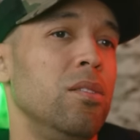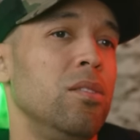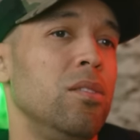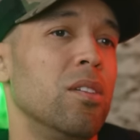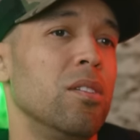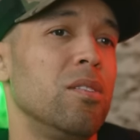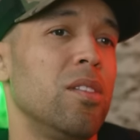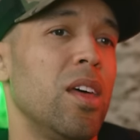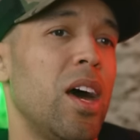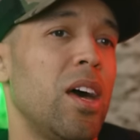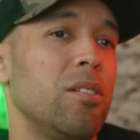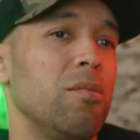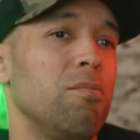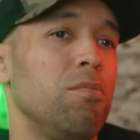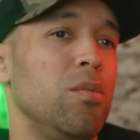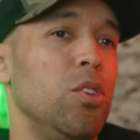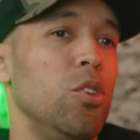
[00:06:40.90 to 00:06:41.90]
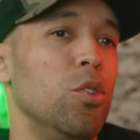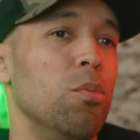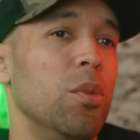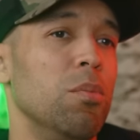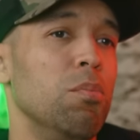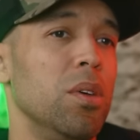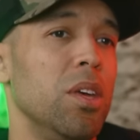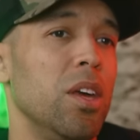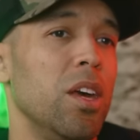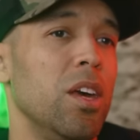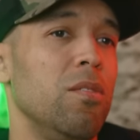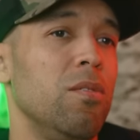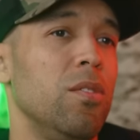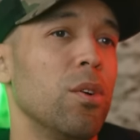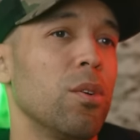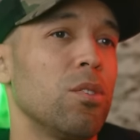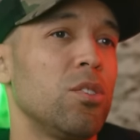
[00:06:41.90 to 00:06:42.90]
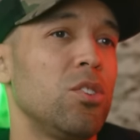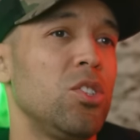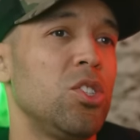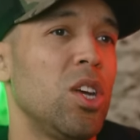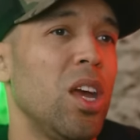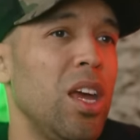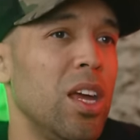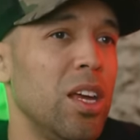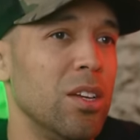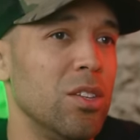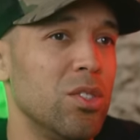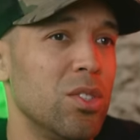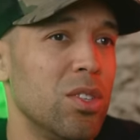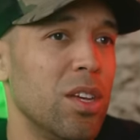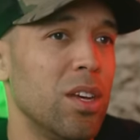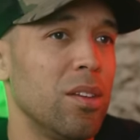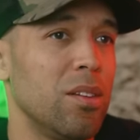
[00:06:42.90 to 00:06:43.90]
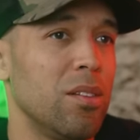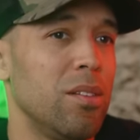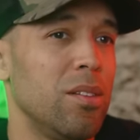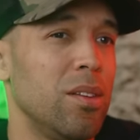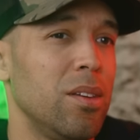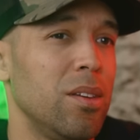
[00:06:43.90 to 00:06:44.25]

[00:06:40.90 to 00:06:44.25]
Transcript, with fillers: Does that human behavior change then?